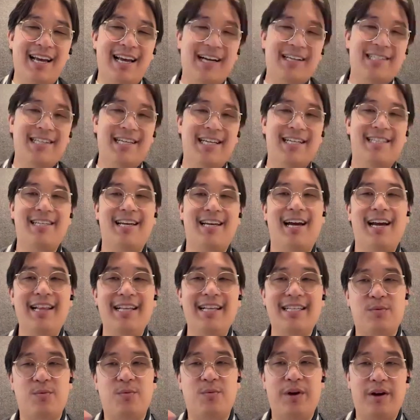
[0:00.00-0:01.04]
actually, it's kind of
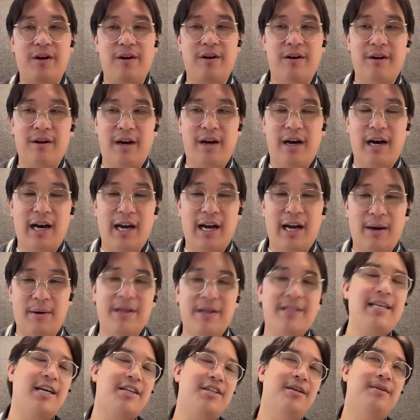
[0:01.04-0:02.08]
this weird,
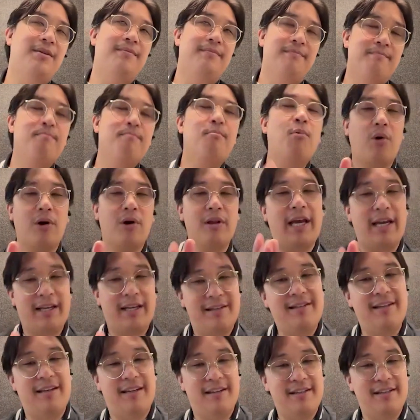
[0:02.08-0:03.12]
it's actually more
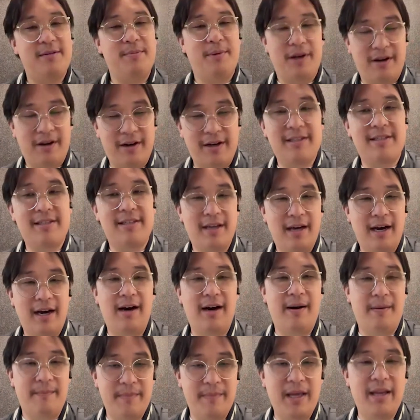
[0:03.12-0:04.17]
like seats, to be honest.
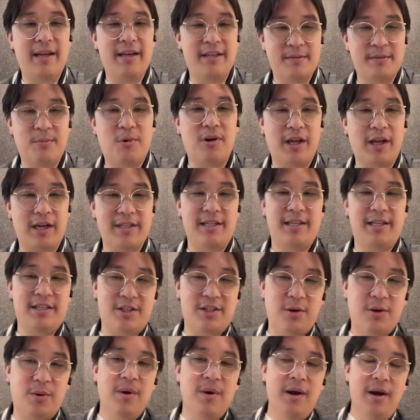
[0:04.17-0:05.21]
It is more like seats.
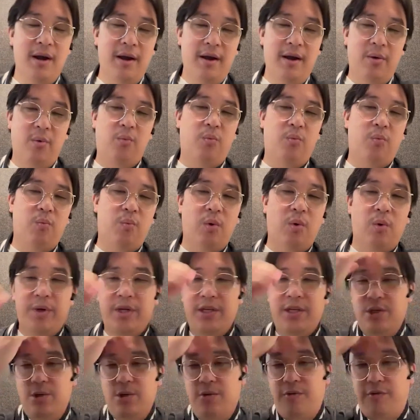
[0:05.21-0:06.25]
So what we
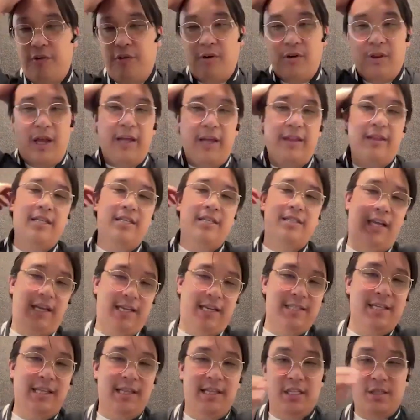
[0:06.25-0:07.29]
do for like these, like I
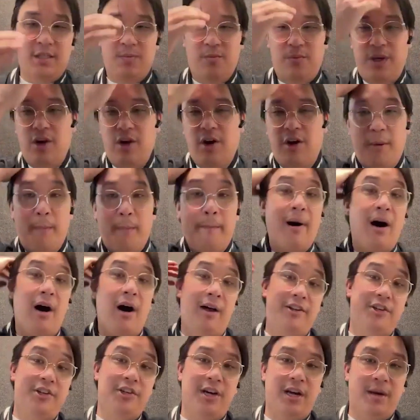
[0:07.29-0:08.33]
said, we call them
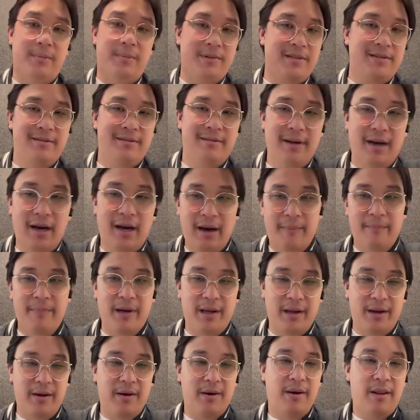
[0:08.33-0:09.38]
pod shops,
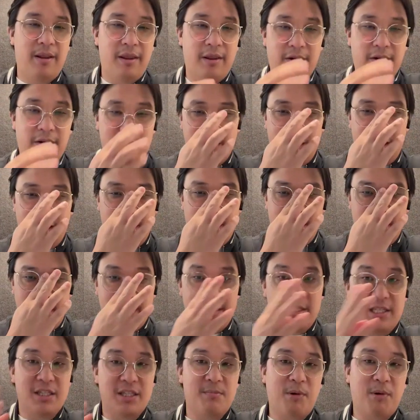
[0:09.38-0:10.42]
but there's like a
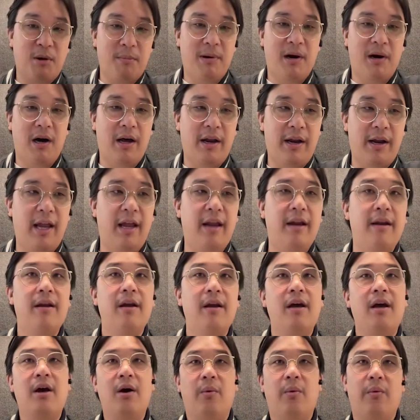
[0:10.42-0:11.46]
license per pod. And
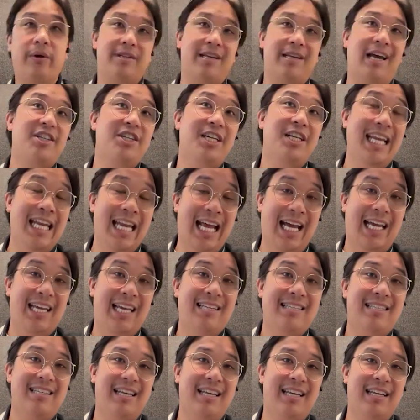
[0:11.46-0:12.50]
what's actually
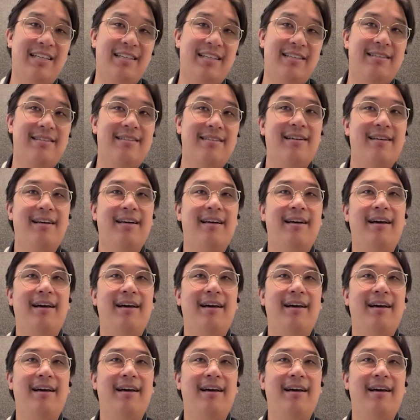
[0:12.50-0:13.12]
nice is